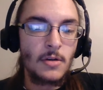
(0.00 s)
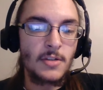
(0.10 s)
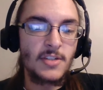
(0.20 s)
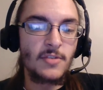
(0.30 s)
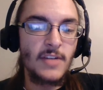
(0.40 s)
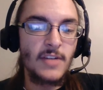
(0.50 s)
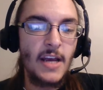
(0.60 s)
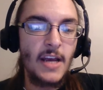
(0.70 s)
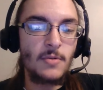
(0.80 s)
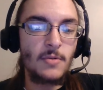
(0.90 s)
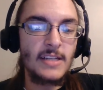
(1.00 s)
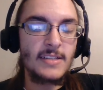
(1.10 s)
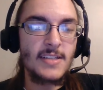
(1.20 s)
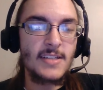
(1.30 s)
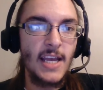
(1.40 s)
So now it
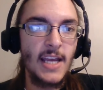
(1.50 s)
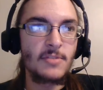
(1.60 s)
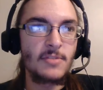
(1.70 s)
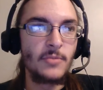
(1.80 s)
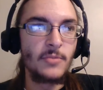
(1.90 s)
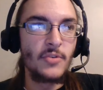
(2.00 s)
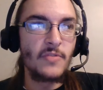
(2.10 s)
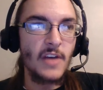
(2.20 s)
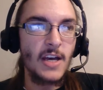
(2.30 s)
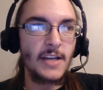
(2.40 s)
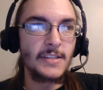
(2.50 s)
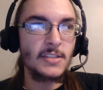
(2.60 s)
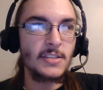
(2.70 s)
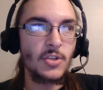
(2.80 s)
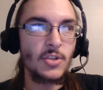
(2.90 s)
is time to move
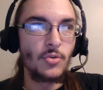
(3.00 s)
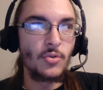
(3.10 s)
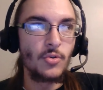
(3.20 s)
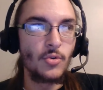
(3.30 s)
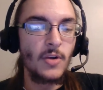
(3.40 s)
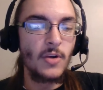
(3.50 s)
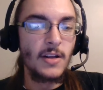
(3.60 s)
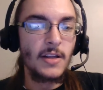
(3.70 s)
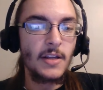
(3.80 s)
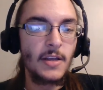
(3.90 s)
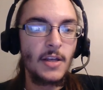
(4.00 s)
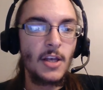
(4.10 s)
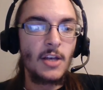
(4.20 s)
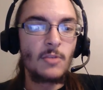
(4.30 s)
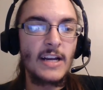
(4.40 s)
on to
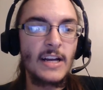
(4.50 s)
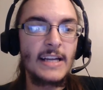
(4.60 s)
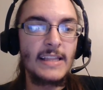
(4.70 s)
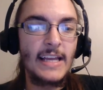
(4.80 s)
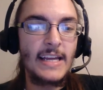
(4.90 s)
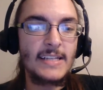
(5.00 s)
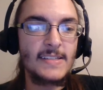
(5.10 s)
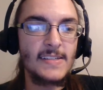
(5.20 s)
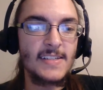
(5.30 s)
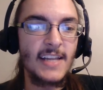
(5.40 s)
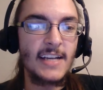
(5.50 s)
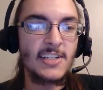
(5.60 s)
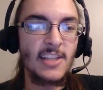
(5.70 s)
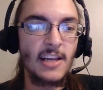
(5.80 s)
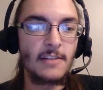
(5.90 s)
what I liked
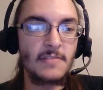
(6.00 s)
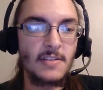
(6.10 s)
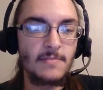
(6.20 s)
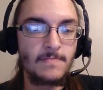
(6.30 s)
/ loved.